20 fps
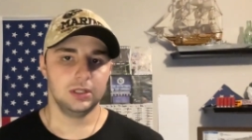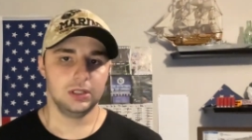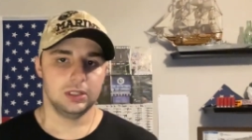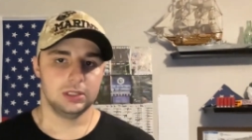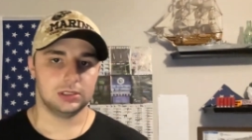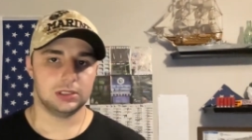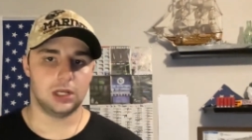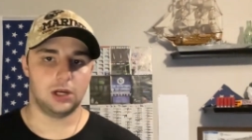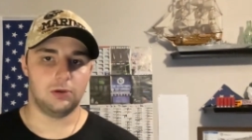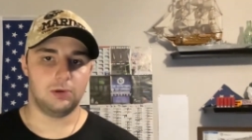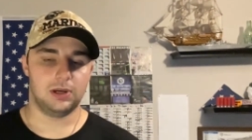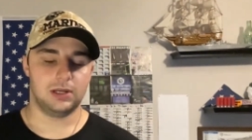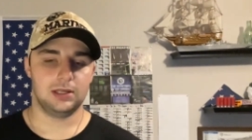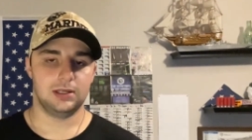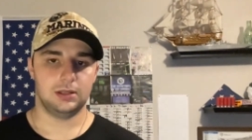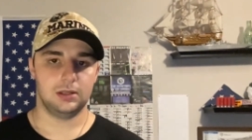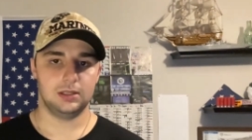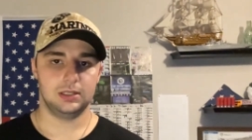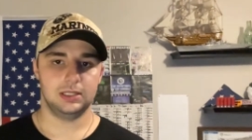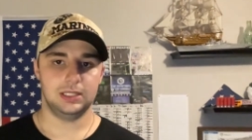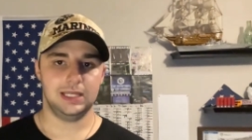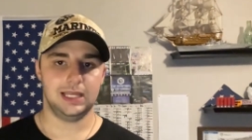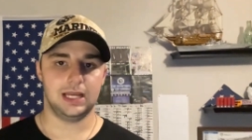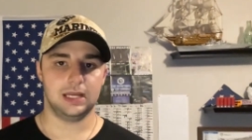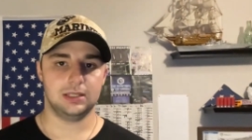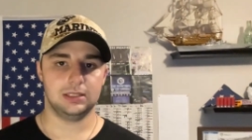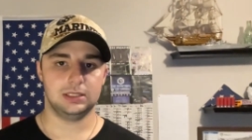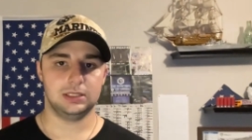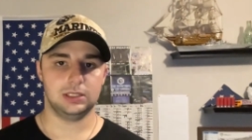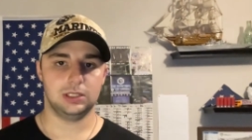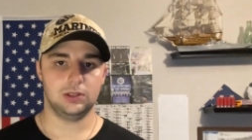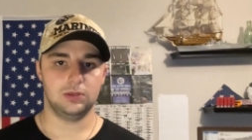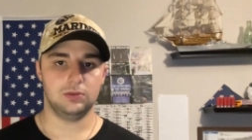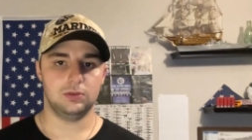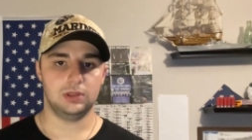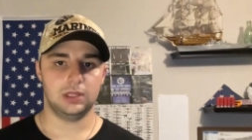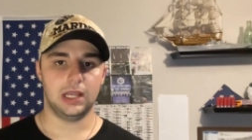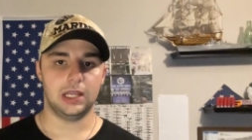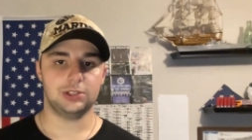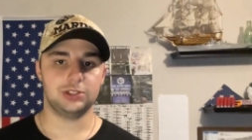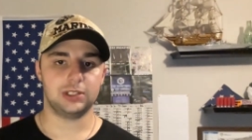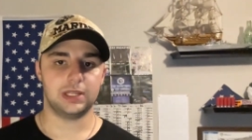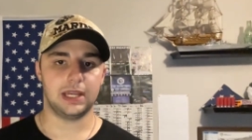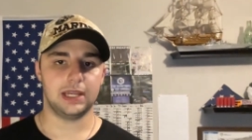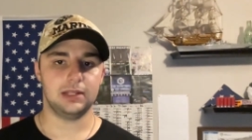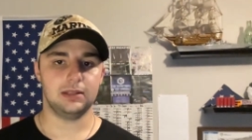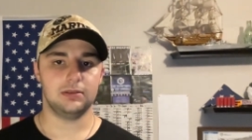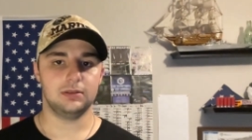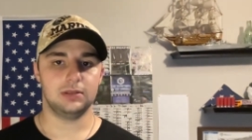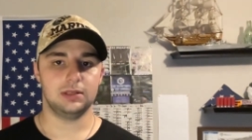So yeah, so educate